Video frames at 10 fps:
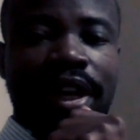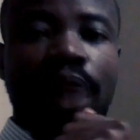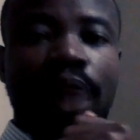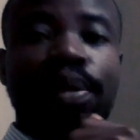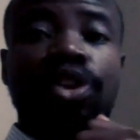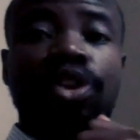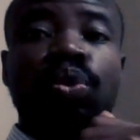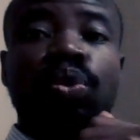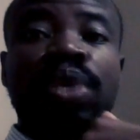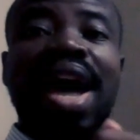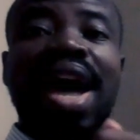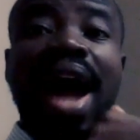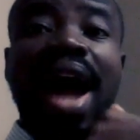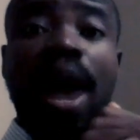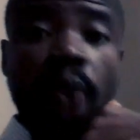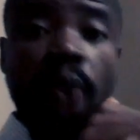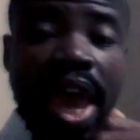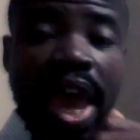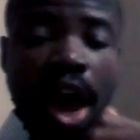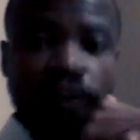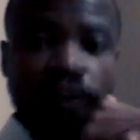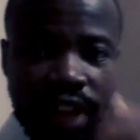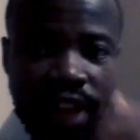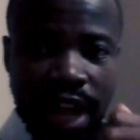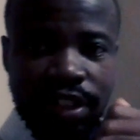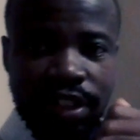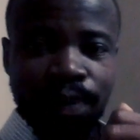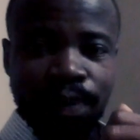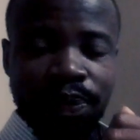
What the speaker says: Now, because we are aware of that,